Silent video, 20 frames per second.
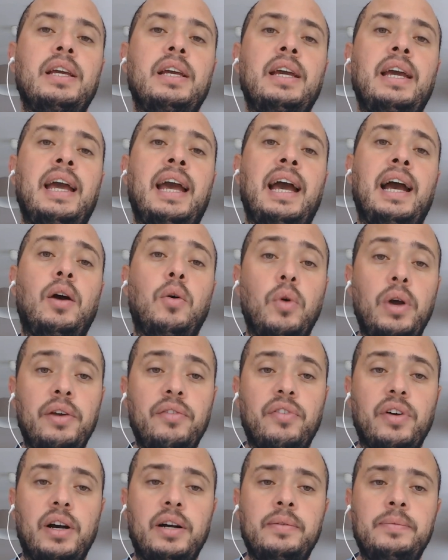
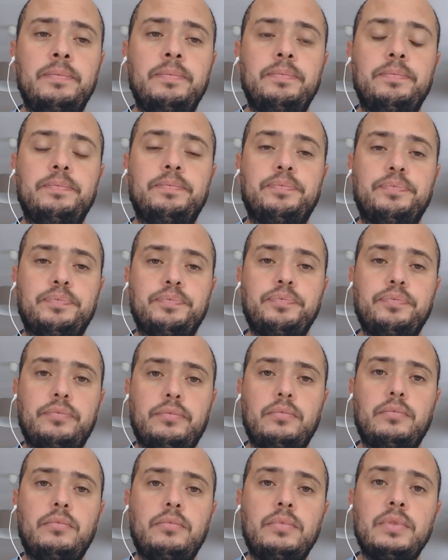however
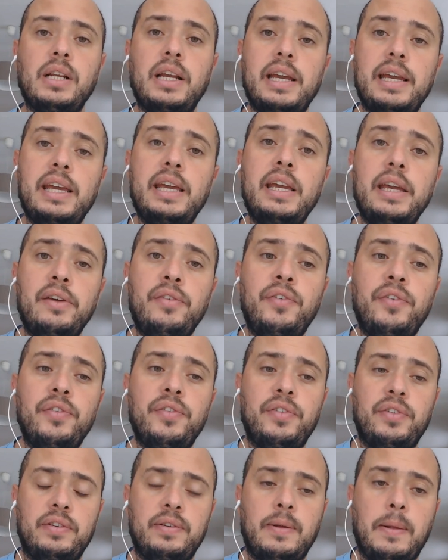if
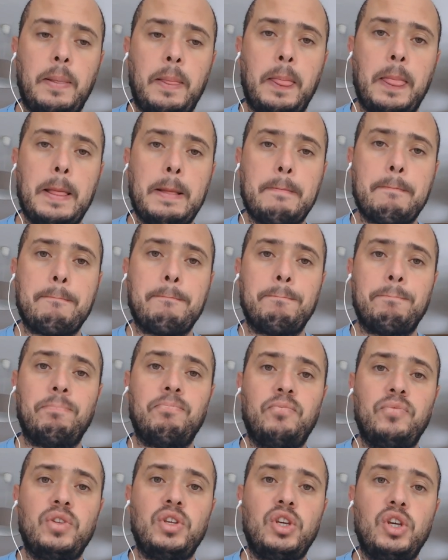
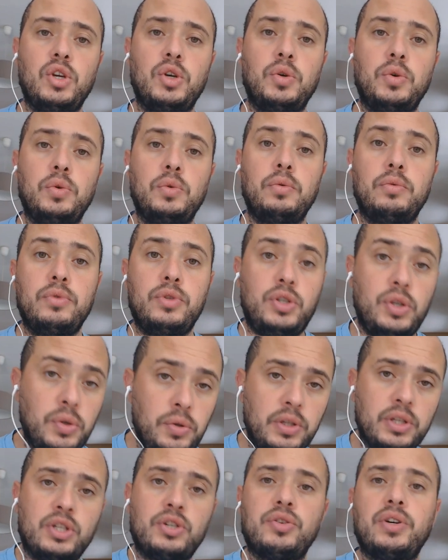you do the
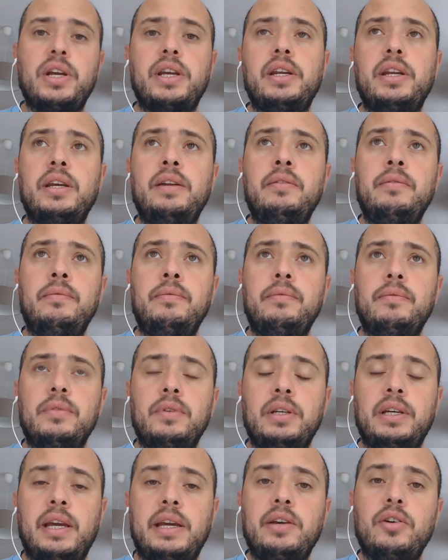training
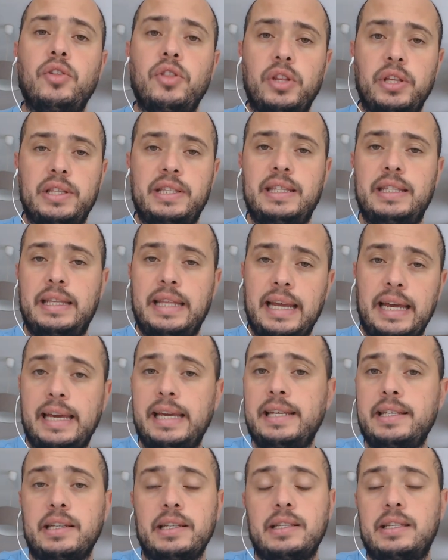okay on the
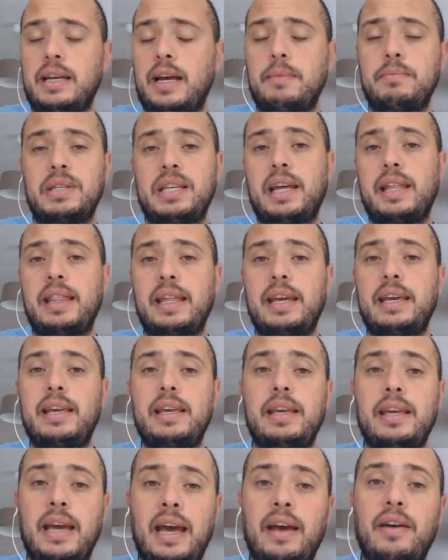days and times that they
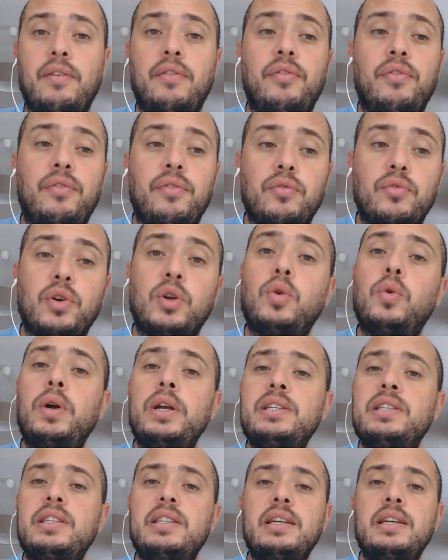have
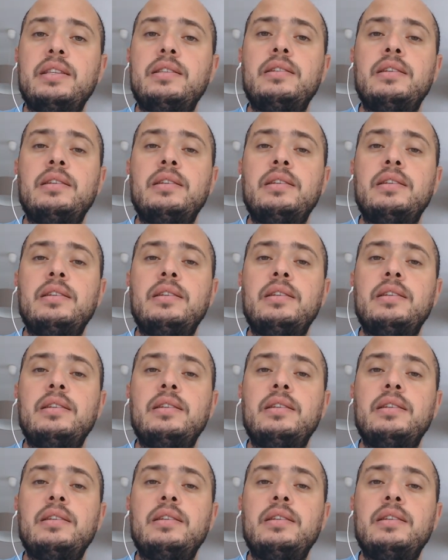requested